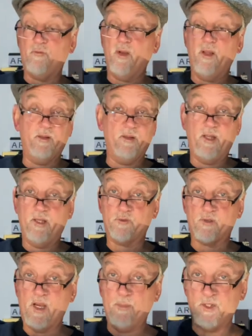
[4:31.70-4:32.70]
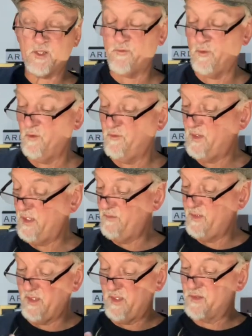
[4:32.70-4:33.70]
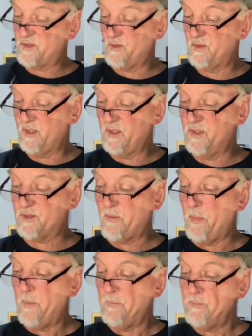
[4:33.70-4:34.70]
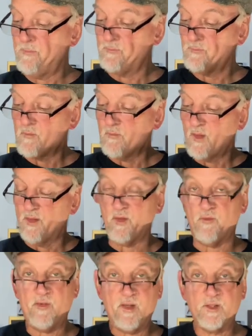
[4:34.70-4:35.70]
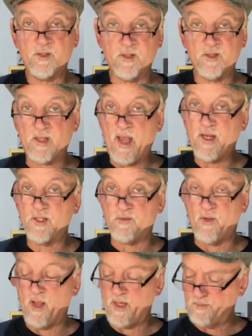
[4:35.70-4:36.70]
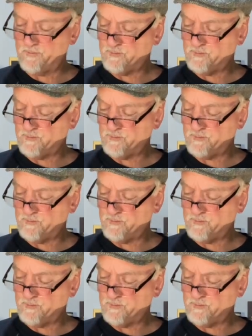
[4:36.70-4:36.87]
And they describe it as full flavor, and it certainly is. The finish is satisfying,